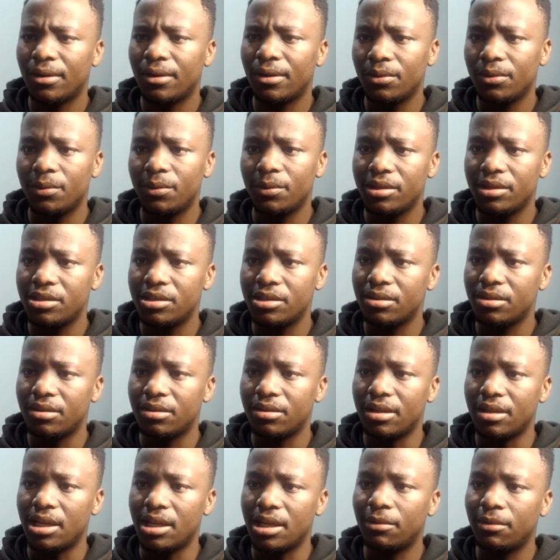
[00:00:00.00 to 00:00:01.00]
on which
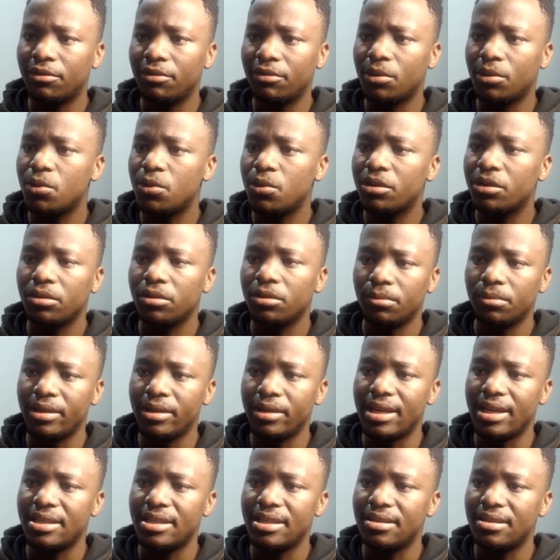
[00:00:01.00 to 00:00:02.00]
the name of the cookie will
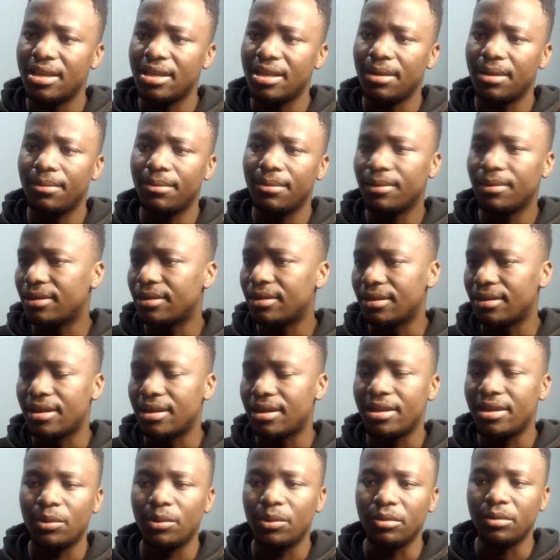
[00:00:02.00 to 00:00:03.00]
be guest name, and then
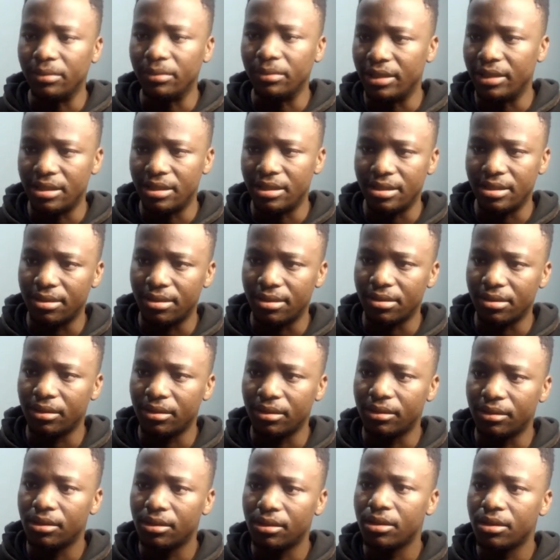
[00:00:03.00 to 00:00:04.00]
the other one will be
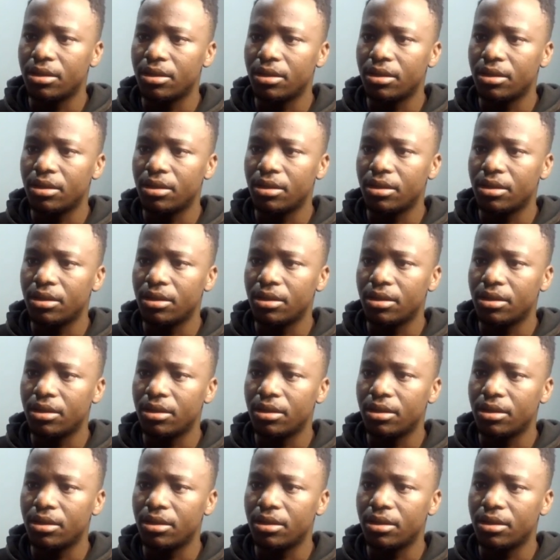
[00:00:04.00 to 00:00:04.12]
secret